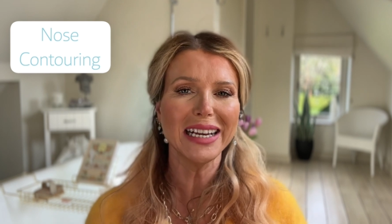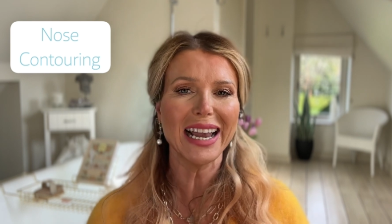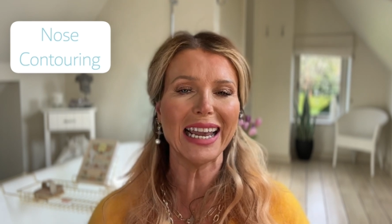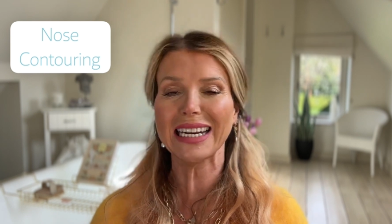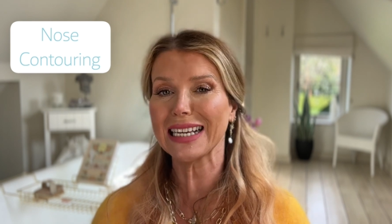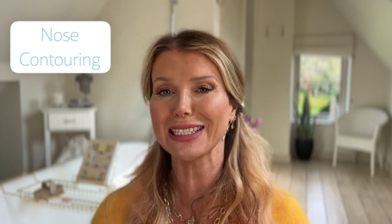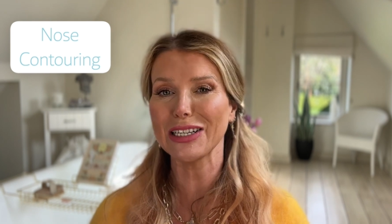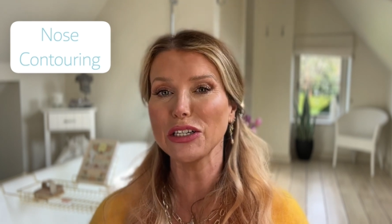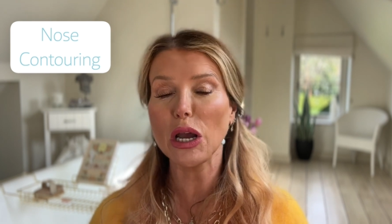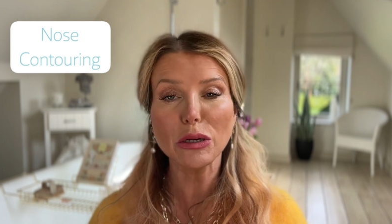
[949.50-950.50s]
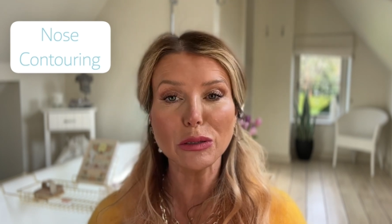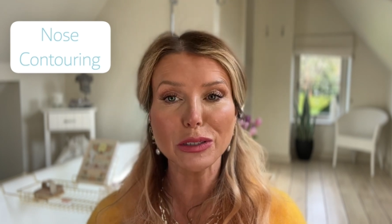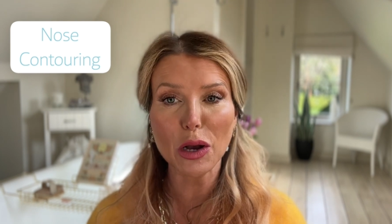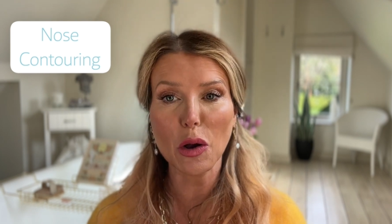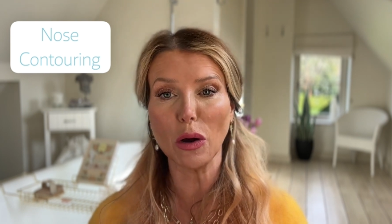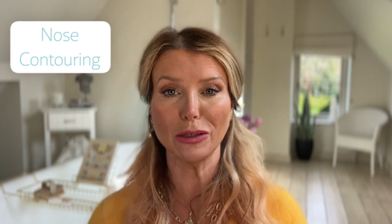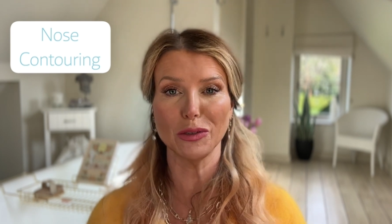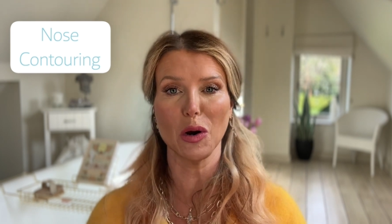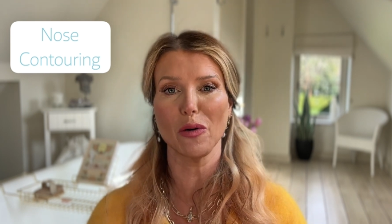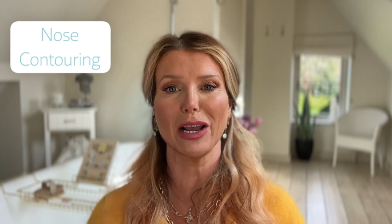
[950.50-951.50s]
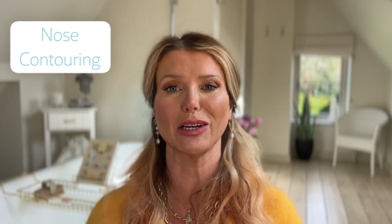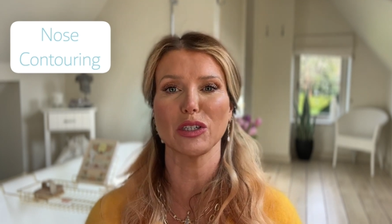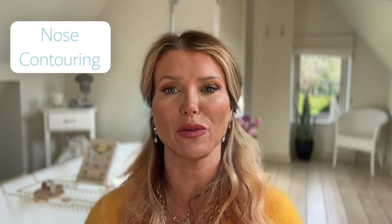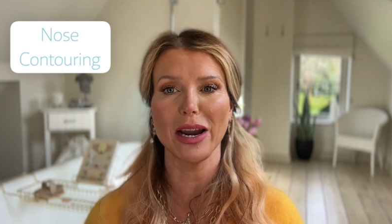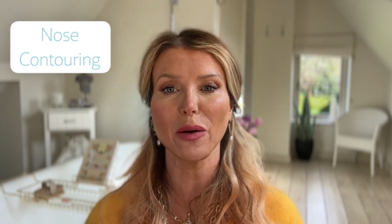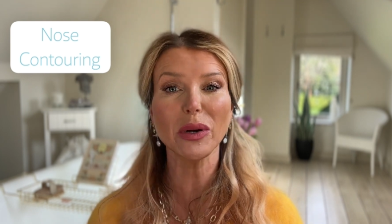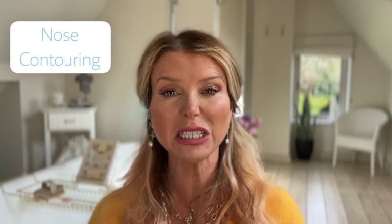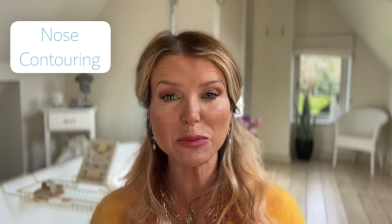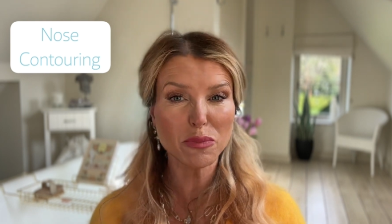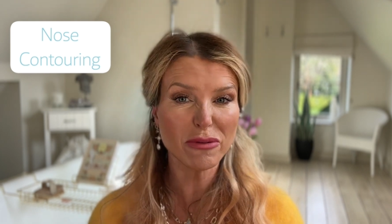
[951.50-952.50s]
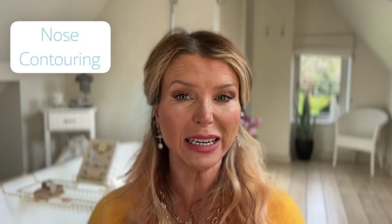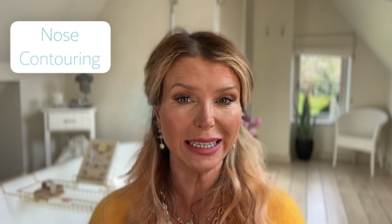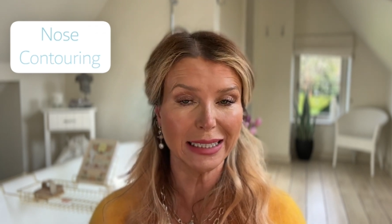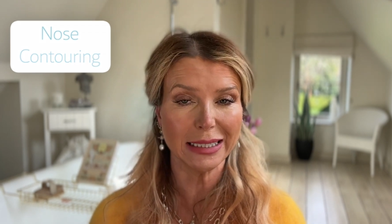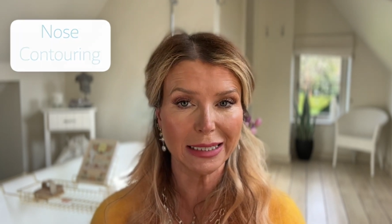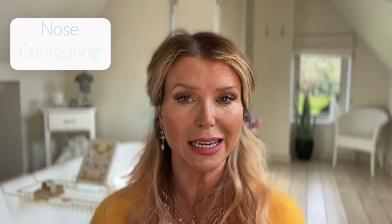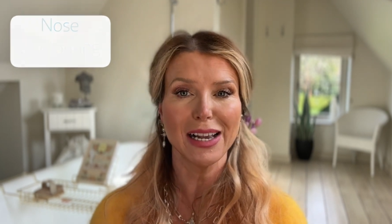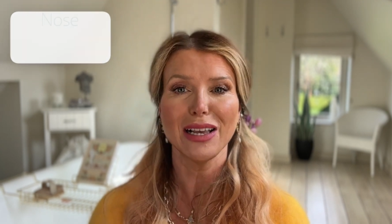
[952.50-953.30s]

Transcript: It is the nose contouring trick, which is brilliant.